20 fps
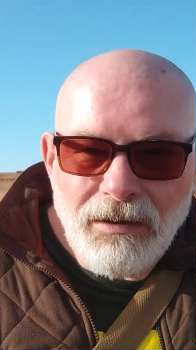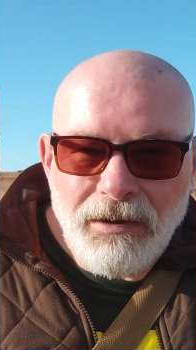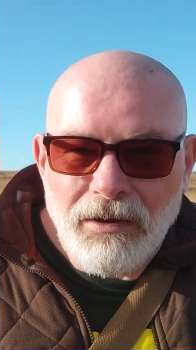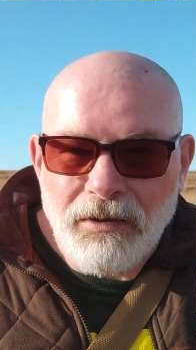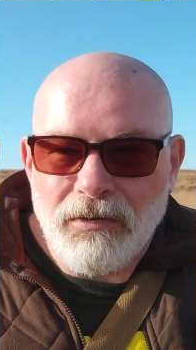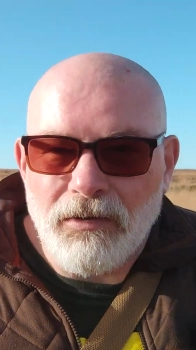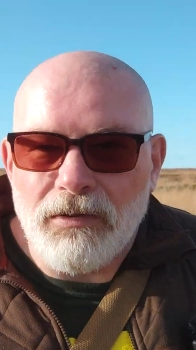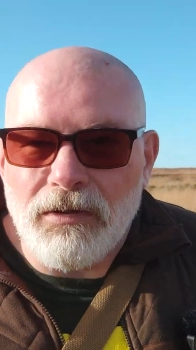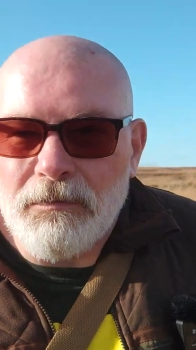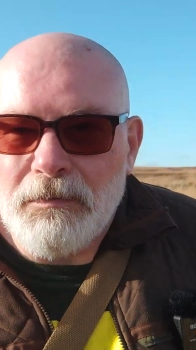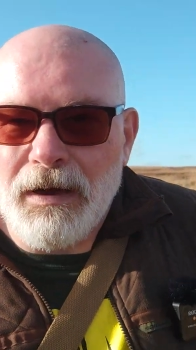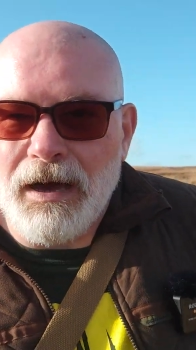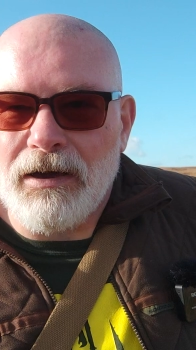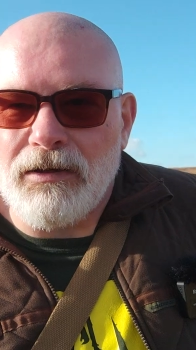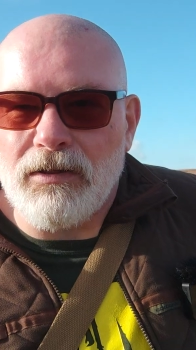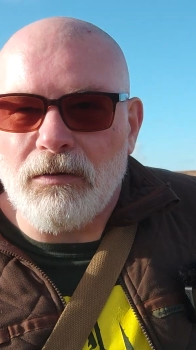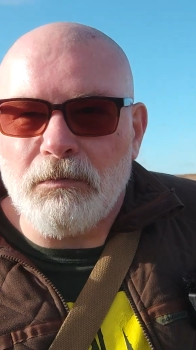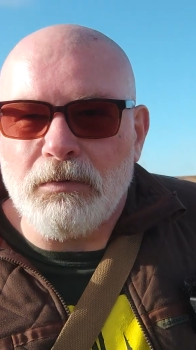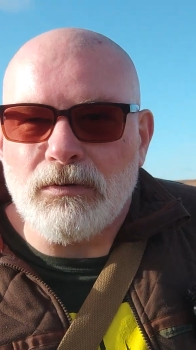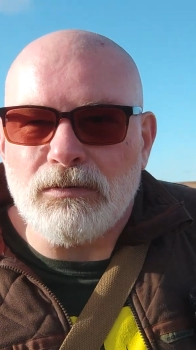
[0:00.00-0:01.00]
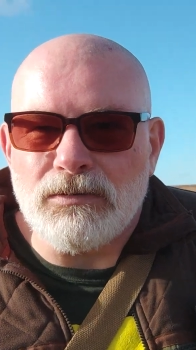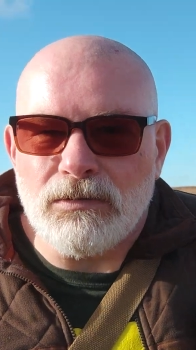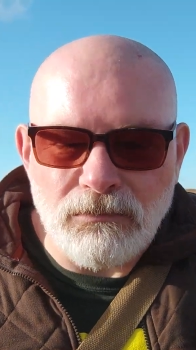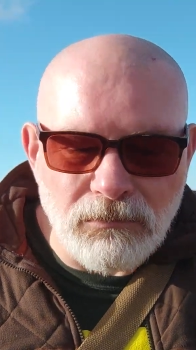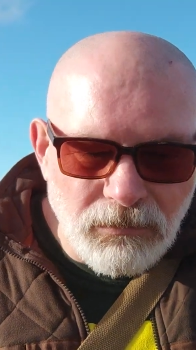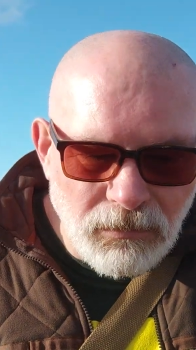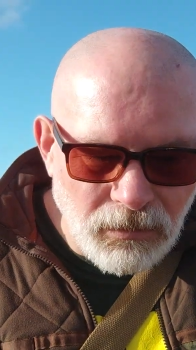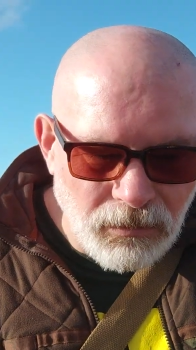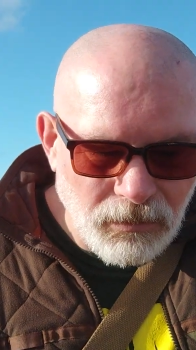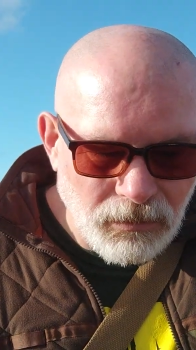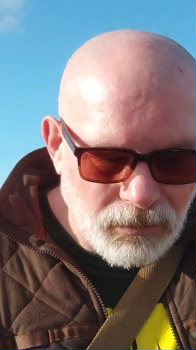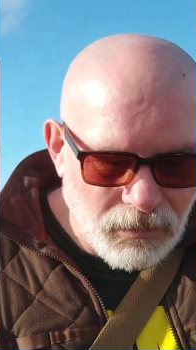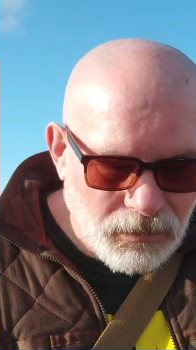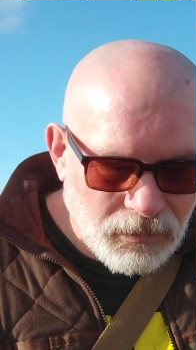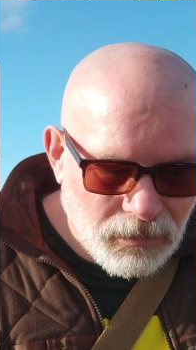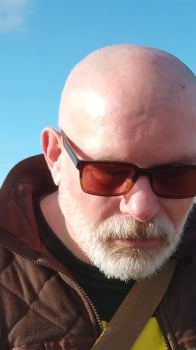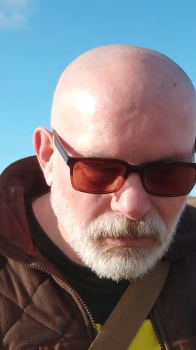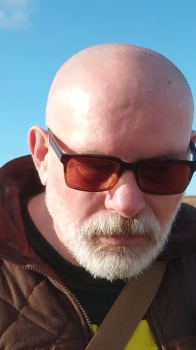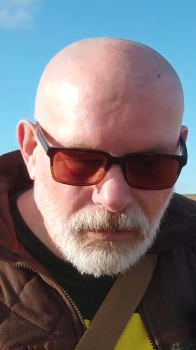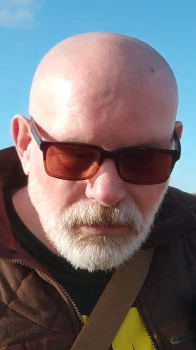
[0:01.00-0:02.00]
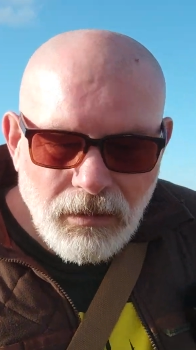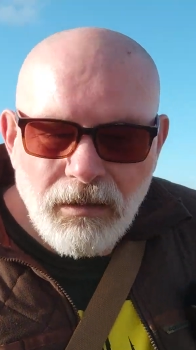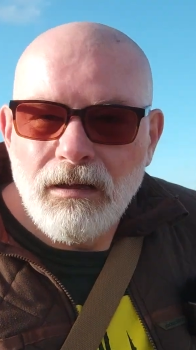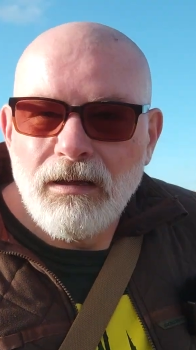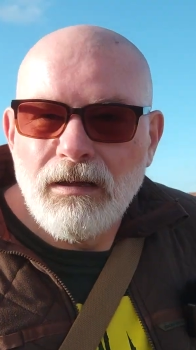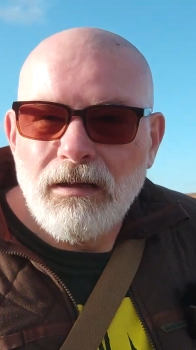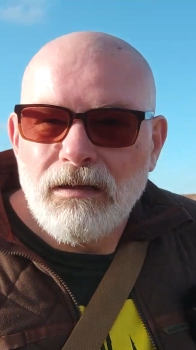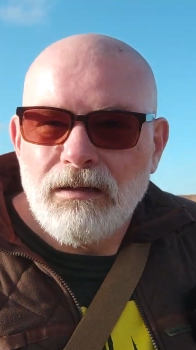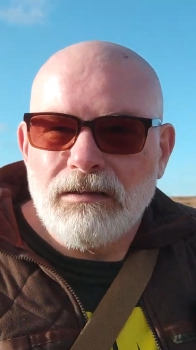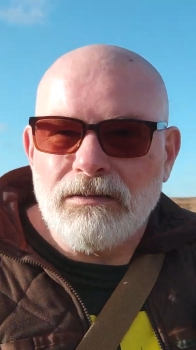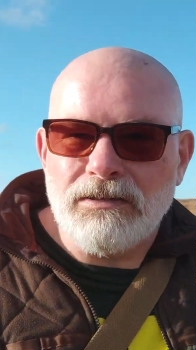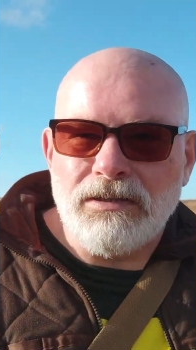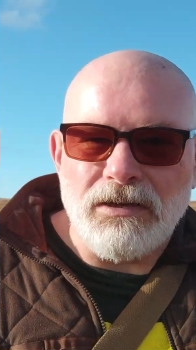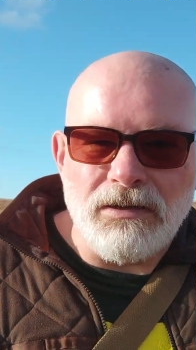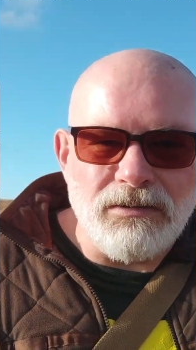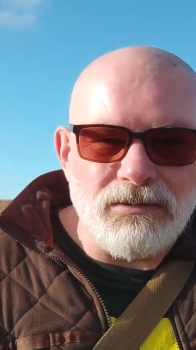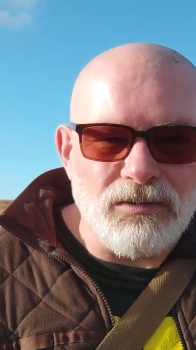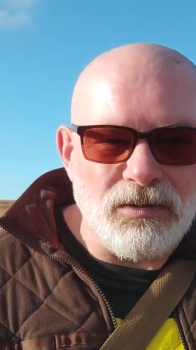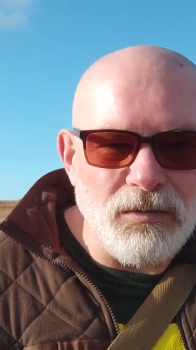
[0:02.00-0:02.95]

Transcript: another part of the puzzle turns